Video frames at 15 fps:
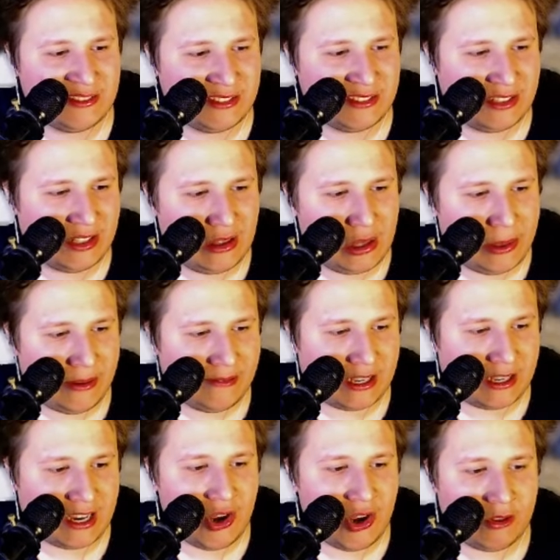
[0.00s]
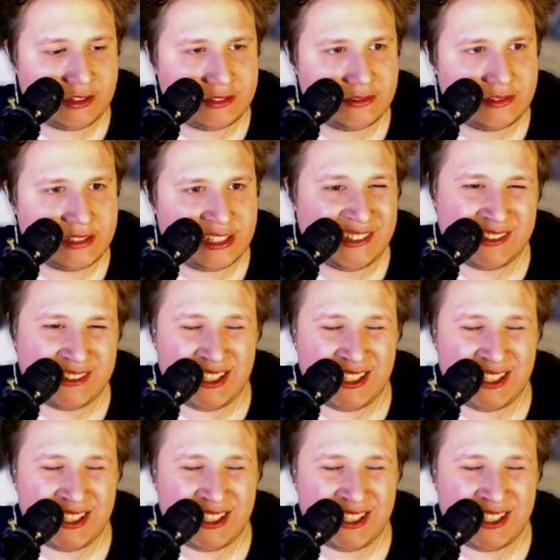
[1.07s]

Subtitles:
Like, I know what he did,